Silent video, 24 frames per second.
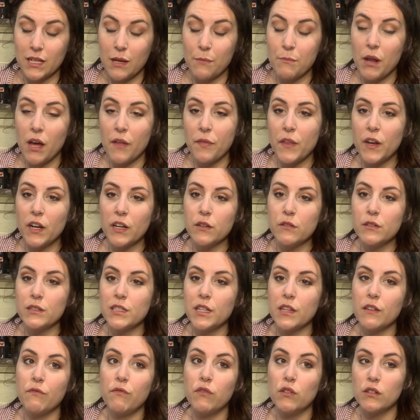I'm not going to go into
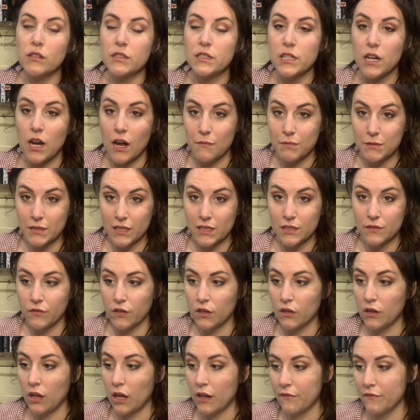the full synopsis for a
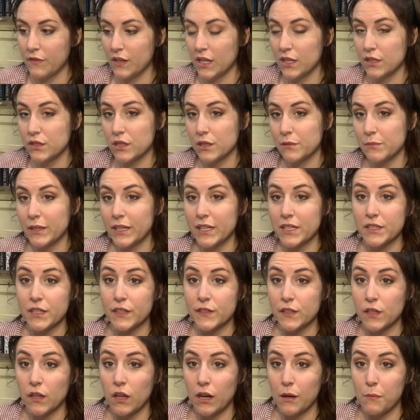lot of these just because there's
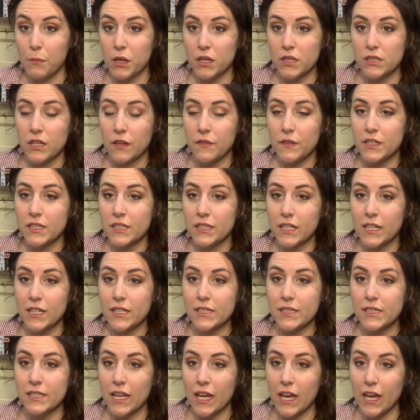a lot of books on this
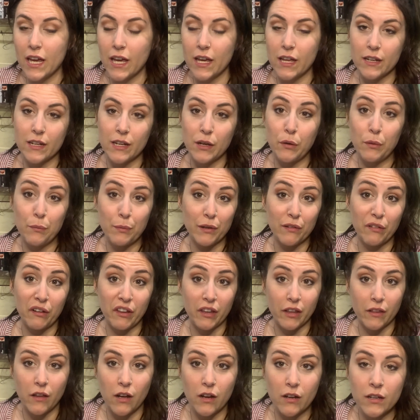list and it would be
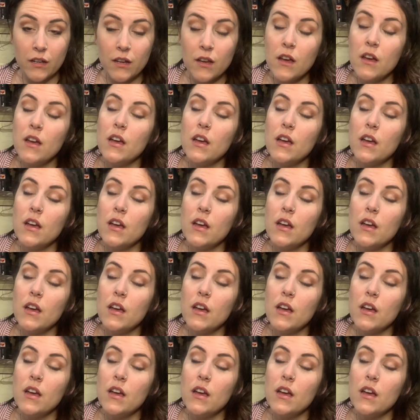really long,